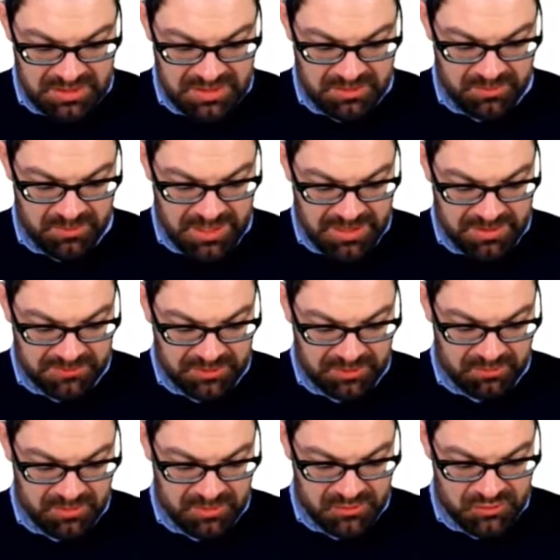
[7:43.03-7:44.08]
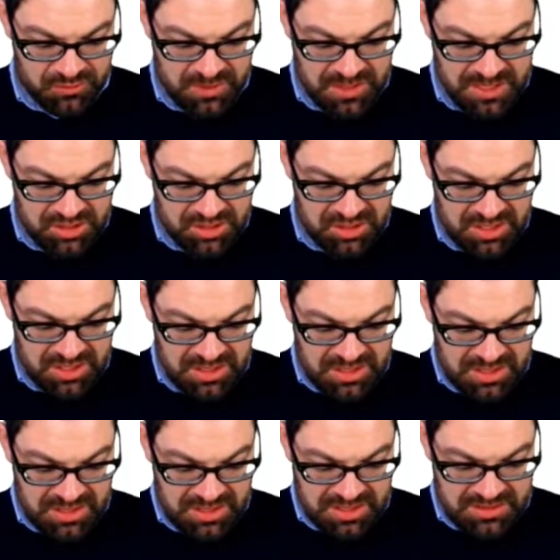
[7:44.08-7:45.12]
Here we have the gross wage,
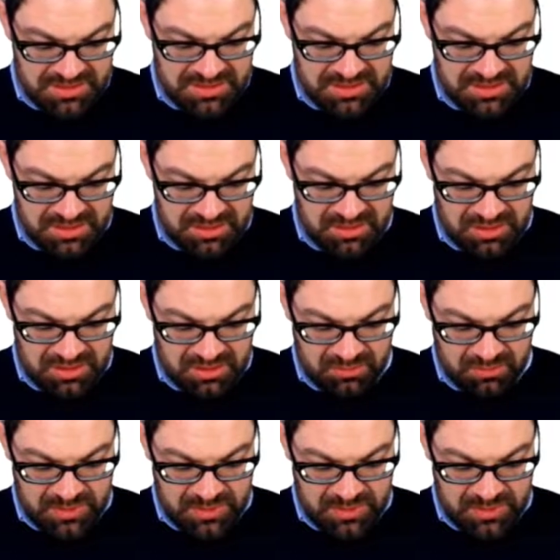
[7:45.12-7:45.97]
and here